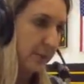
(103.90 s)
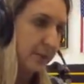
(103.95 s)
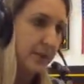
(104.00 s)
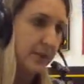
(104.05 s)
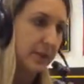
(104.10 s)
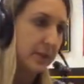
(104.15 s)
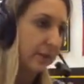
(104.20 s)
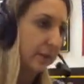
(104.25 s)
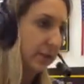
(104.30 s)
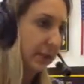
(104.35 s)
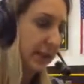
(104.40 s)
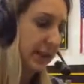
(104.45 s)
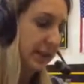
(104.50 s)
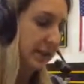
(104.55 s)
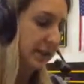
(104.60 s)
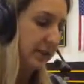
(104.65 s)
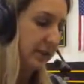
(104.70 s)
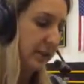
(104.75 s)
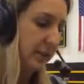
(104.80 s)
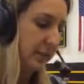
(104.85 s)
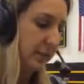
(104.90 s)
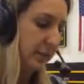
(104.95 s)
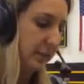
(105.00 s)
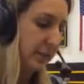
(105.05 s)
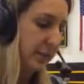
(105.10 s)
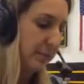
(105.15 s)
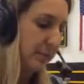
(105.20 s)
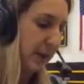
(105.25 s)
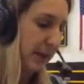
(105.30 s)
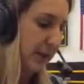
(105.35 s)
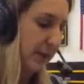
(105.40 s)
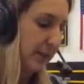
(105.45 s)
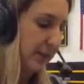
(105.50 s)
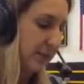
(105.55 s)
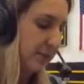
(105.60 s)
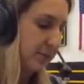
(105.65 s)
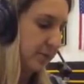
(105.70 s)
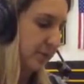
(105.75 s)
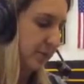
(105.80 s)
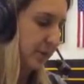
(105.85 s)
Absolutely. You know, I mean, Megan
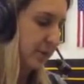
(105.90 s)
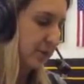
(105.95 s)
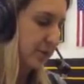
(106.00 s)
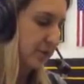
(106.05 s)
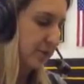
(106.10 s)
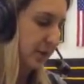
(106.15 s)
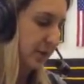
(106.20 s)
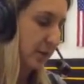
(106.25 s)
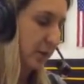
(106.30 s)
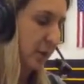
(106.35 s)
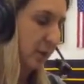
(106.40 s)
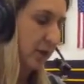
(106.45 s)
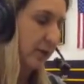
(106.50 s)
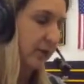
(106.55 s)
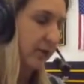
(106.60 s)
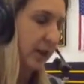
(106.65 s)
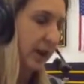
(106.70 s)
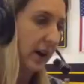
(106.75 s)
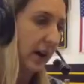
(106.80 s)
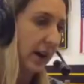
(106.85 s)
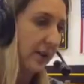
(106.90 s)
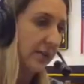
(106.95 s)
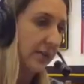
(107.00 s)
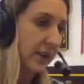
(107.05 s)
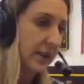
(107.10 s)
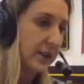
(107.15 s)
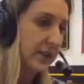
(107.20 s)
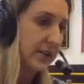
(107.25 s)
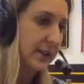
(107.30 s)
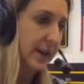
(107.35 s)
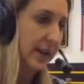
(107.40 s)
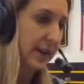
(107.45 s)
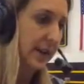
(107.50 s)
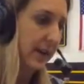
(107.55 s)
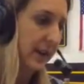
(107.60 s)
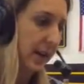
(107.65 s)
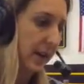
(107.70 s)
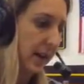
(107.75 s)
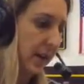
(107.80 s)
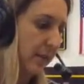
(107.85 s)
is really just the core of our offense, and
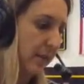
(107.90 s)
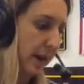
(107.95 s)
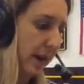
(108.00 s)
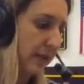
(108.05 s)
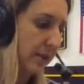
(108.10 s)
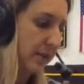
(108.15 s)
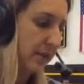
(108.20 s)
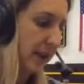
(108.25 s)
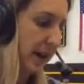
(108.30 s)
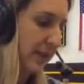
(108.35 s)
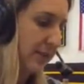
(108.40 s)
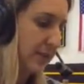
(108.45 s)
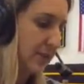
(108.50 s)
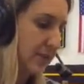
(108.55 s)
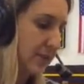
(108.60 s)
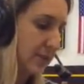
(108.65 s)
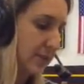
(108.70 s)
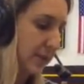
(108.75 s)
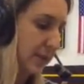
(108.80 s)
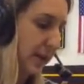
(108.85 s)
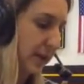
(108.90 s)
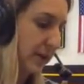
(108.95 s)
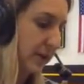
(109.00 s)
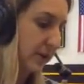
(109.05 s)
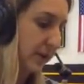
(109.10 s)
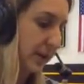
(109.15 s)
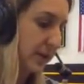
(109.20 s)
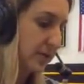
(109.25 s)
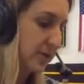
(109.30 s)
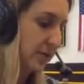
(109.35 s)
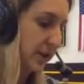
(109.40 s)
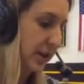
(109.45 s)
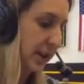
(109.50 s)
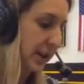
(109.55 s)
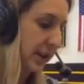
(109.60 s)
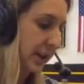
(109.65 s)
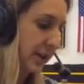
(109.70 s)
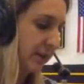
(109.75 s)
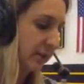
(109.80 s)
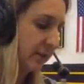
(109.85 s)
I think she's pretty
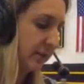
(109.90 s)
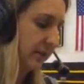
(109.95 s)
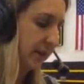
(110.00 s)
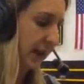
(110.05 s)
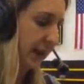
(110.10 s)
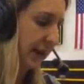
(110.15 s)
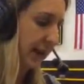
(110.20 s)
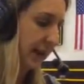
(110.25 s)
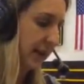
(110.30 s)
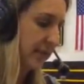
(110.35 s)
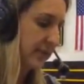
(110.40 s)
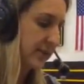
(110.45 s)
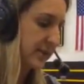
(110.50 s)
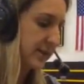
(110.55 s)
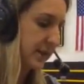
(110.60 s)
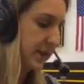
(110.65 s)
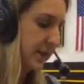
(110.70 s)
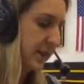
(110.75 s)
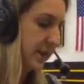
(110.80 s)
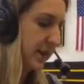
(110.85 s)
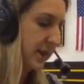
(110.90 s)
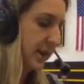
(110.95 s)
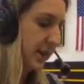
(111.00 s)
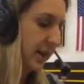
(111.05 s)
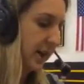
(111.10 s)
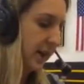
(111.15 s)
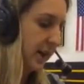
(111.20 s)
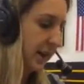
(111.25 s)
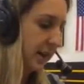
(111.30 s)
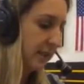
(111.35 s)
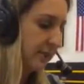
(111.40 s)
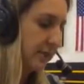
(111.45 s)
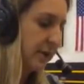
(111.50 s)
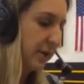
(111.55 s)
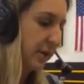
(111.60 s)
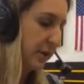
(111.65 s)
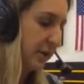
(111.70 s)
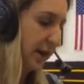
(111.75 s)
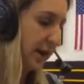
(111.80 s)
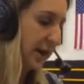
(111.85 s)
frustrated, I guess,
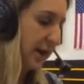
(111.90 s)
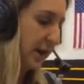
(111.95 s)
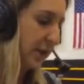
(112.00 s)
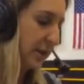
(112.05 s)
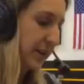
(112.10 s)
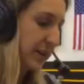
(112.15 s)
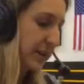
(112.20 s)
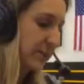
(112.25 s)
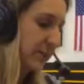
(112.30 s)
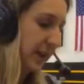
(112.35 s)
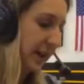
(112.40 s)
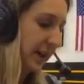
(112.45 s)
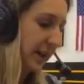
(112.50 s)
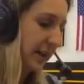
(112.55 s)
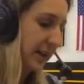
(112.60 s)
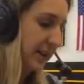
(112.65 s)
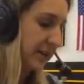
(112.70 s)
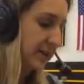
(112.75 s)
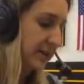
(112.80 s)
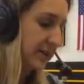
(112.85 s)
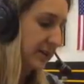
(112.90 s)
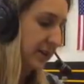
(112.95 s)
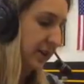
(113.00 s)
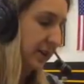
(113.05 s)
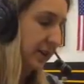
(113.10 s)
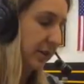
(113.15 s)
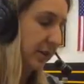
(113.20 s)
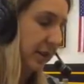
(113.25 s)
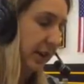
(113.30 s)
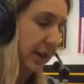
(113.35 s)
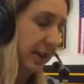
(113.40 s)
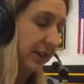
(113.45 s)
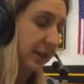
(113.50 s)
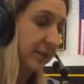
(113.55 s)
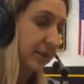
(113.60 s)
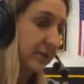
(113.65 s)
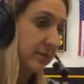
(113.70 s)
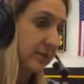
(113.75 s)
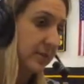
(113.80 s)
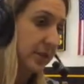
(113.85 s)
you know, right now, because Megan is just a
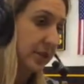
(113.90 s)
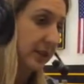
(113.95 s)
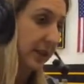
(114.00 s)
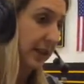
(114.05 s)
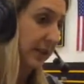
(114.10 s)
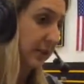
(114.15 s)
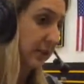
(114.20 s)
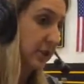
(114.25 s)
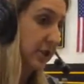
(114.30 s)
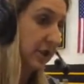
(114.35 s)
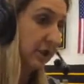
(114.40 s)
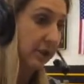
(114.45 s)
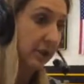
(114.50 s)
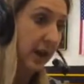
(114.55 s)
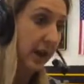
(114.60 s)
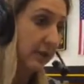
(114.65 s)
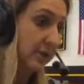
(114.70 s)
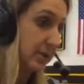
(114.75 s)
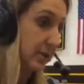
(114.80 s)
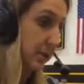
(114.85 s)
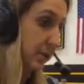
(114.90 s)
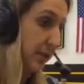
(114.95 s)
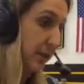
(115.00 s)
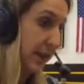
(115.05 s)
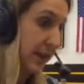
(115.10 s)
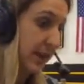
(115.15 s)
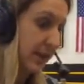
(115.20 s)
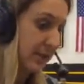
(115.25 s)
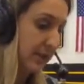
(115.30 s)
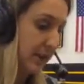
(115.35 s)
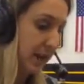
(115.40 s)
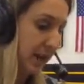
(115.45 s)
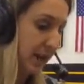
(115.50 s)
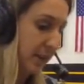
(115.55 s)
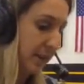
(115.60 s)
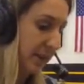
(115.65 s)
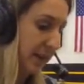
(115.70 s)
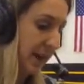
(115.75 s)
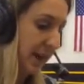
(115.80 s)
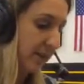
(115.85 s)
go-getter. Yeah. She loves to win
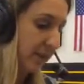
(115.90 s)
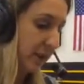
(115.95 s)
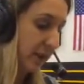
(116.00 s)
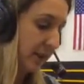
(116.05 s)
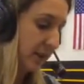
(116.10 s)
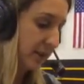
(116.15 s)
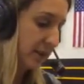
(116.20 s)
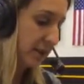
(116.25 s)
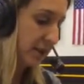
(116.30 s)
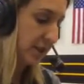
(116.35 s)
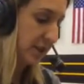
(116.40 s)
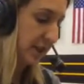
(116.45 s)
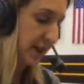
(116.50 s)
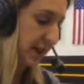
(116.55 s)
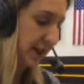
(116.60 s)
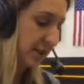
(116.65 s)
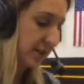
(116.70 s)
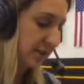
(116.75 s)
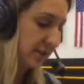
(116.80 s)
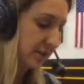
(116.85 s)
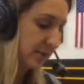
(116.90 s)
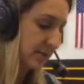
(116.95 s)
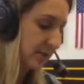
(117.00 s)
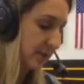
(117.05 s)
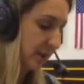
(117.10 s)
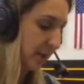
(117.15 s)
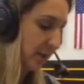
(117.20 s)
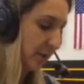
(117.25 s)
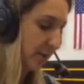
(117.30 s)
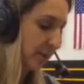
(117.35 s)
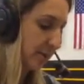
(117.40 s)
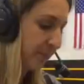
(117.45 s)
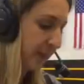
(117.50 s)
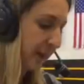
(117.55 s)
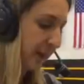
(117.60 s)
in everything she does, and so